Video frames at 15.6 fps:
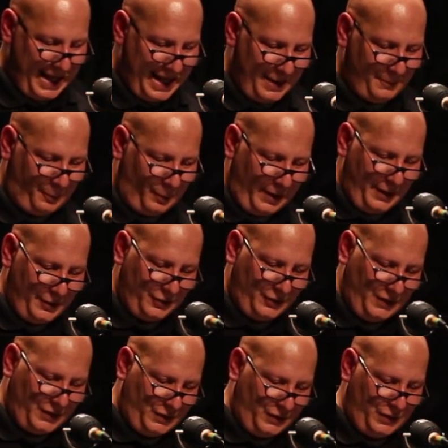and players'
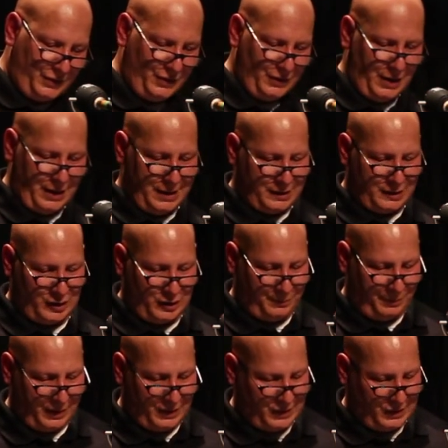decision in a
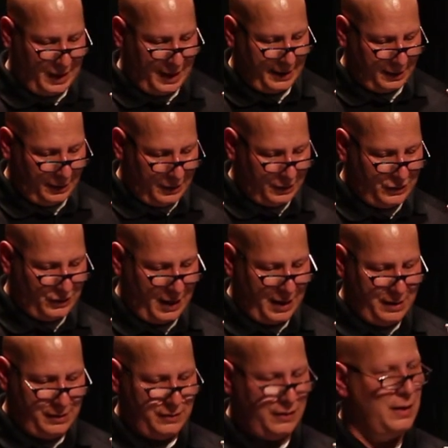split second could
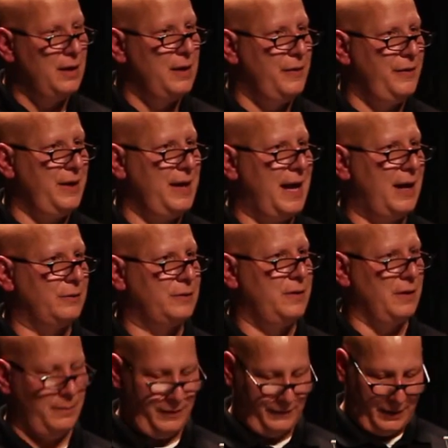change the
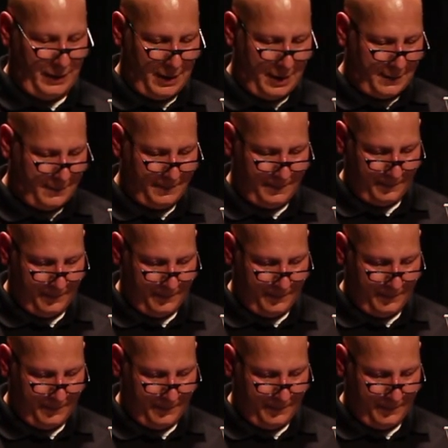outcome of the game.